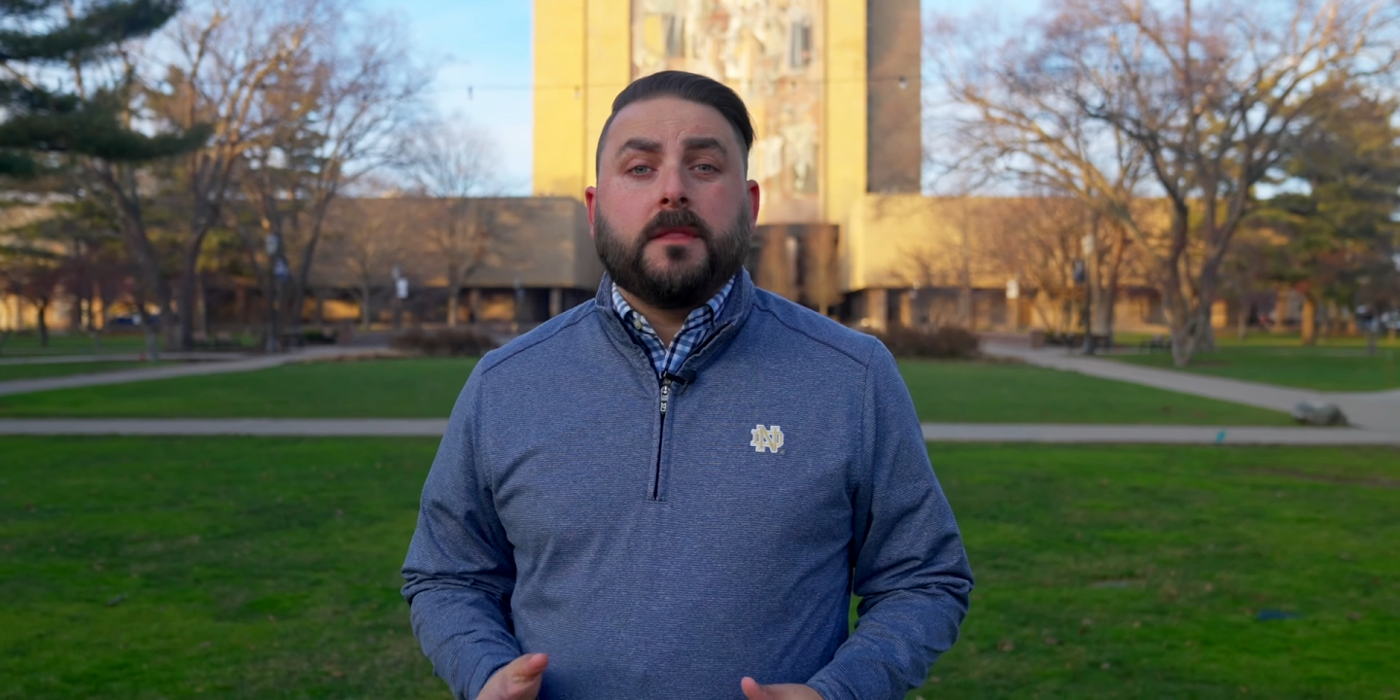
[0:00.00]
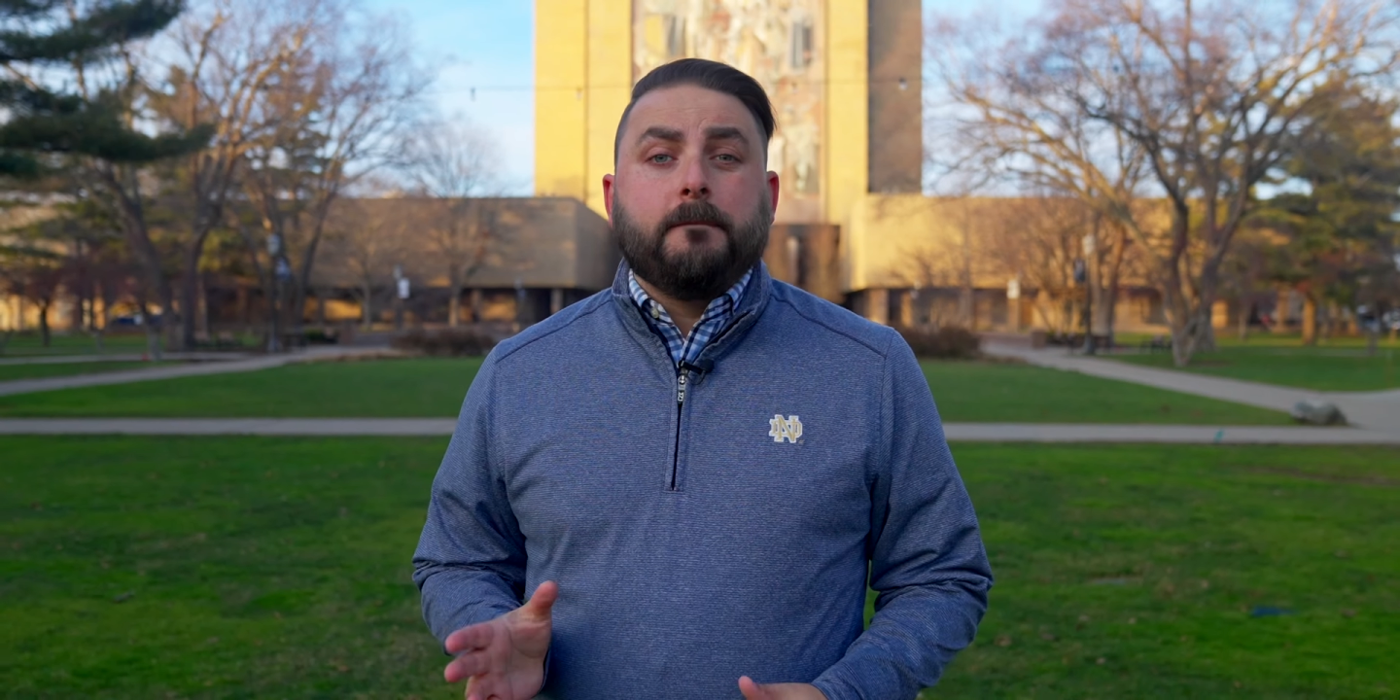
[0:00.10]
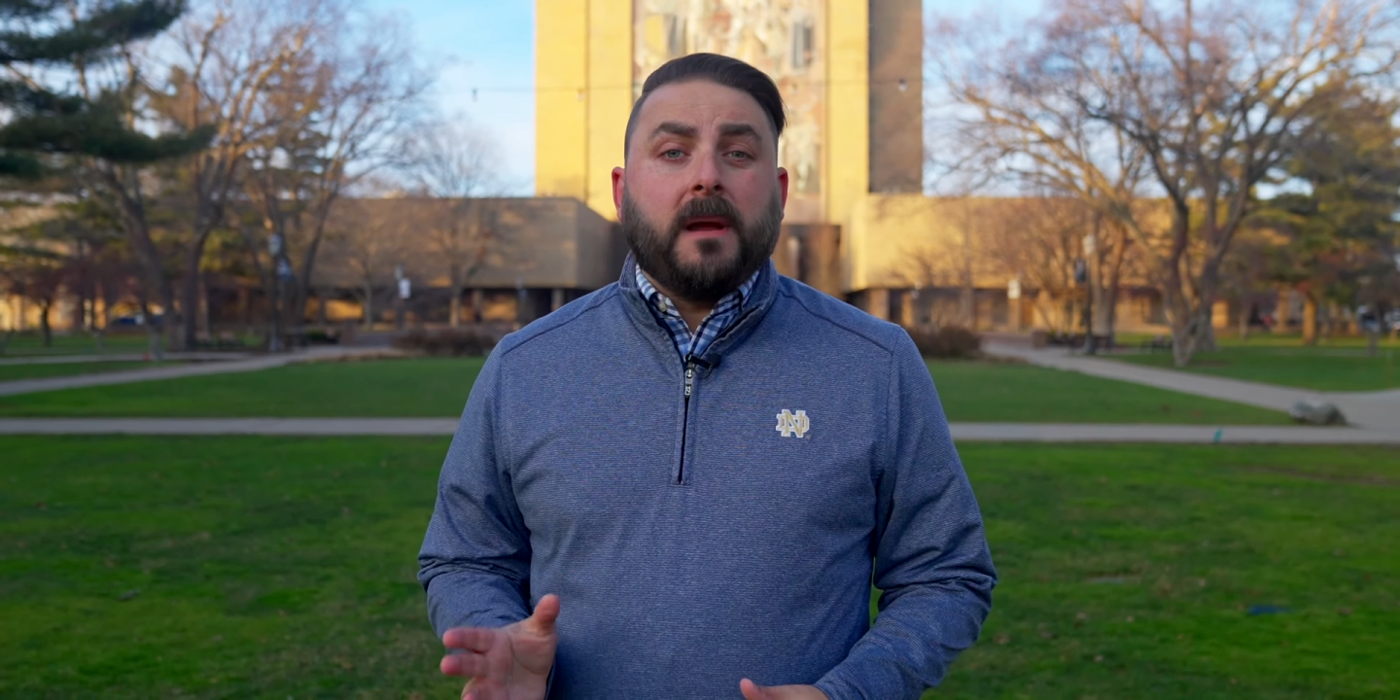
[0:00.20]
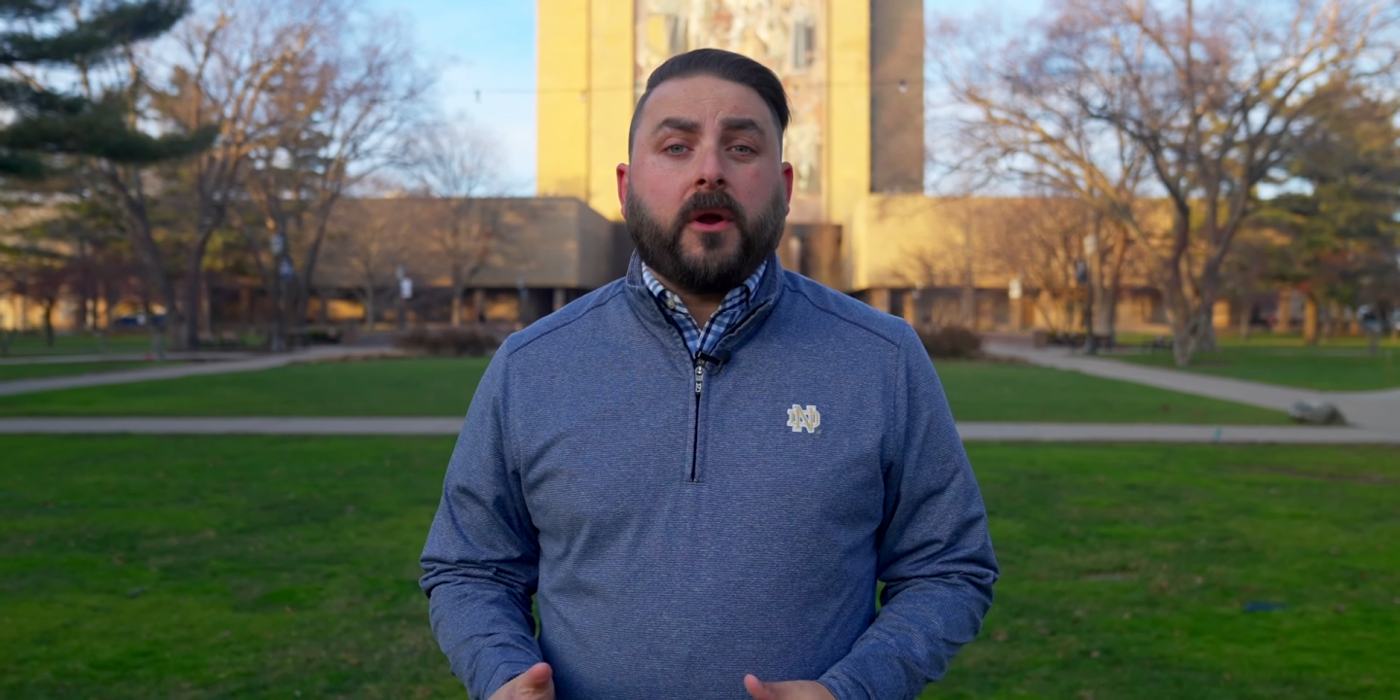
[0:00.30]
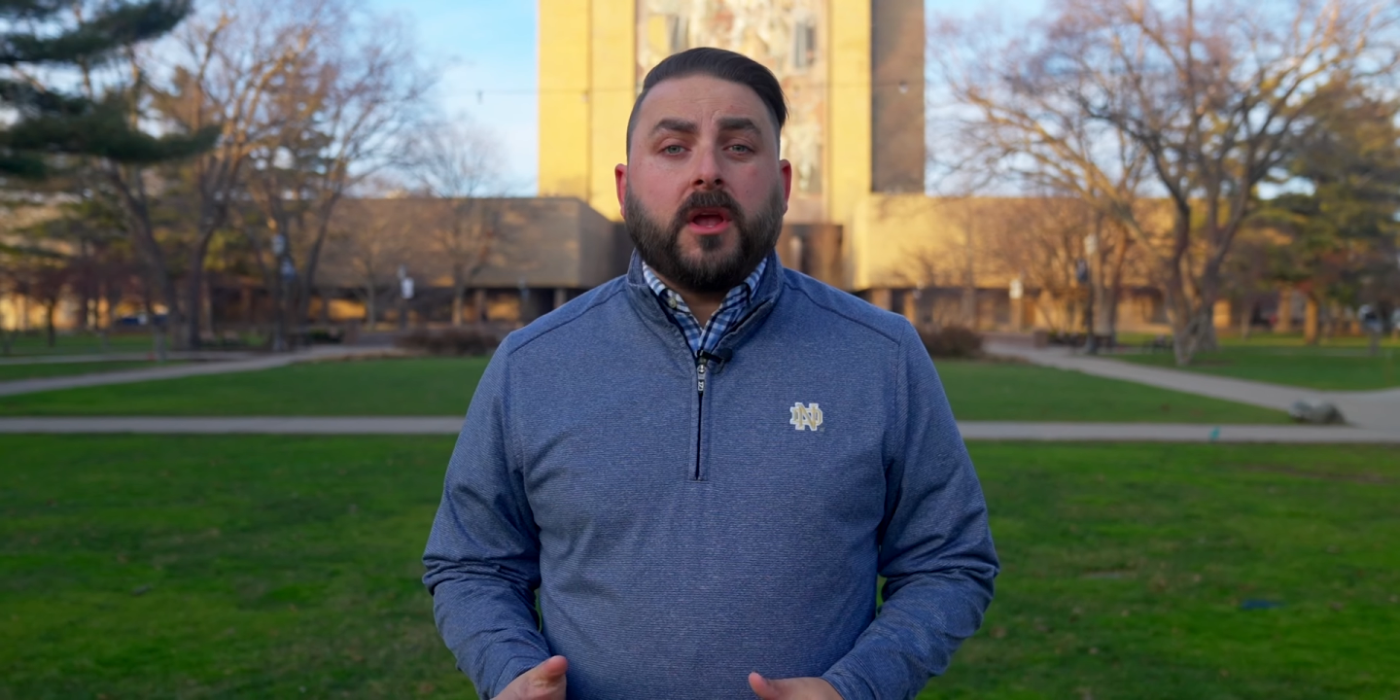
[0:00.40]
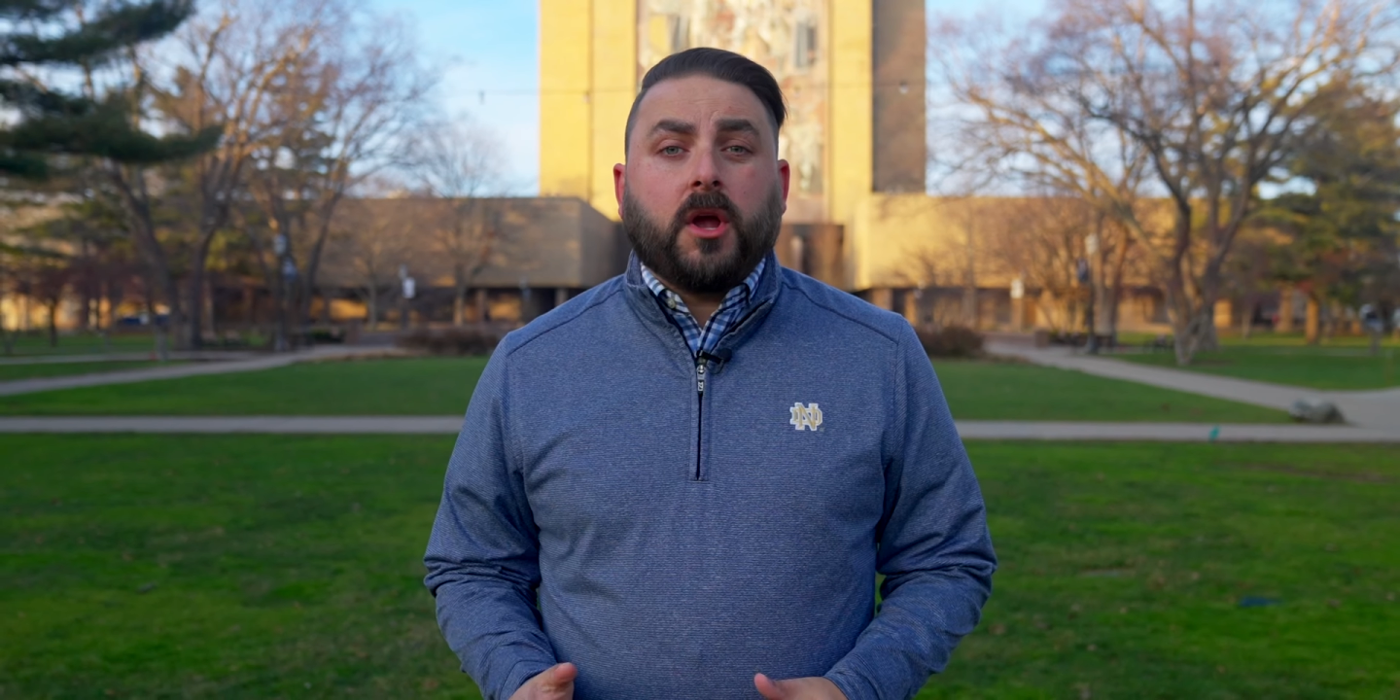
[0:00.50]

the Mary